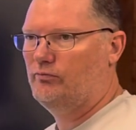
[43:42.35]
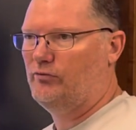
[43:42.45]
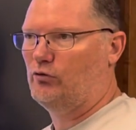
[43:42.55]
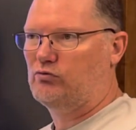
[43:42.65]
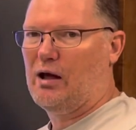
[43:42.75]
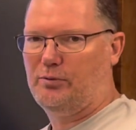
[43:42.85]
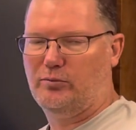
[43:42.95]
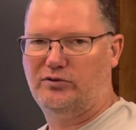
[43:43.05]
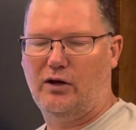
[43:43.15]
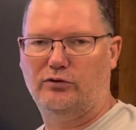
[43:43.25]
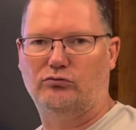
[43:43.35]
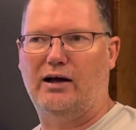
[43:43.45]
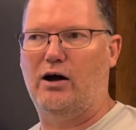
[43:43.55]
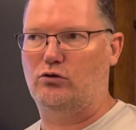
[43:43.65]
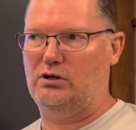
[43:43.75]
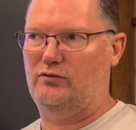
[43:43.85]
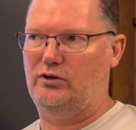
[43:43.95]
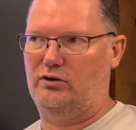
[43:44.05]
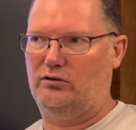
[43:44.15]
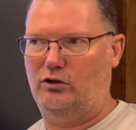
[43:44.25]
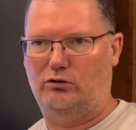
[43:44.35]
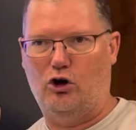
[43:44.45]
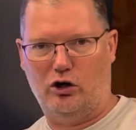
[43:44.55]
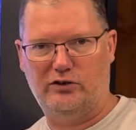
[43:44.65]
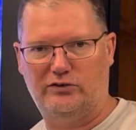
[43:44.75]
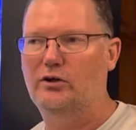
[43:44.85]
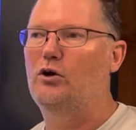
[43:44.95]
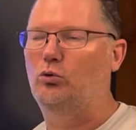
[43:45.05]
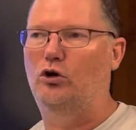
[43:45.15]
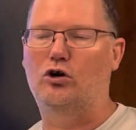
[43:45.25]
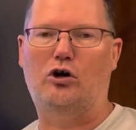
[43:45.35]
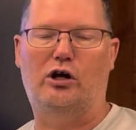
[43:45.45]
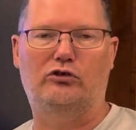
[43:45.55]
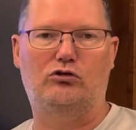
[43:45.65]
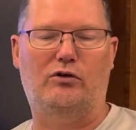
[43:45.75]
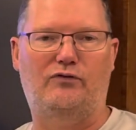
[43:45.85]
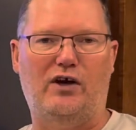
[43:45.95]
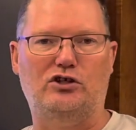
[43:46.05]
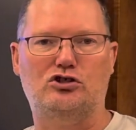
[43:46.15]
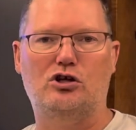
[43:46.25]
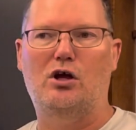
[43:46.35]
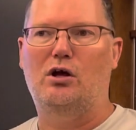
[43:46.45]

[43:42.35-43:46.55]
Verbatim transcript: they'll wrap themselves around, or even the little hooks will hook onto a fish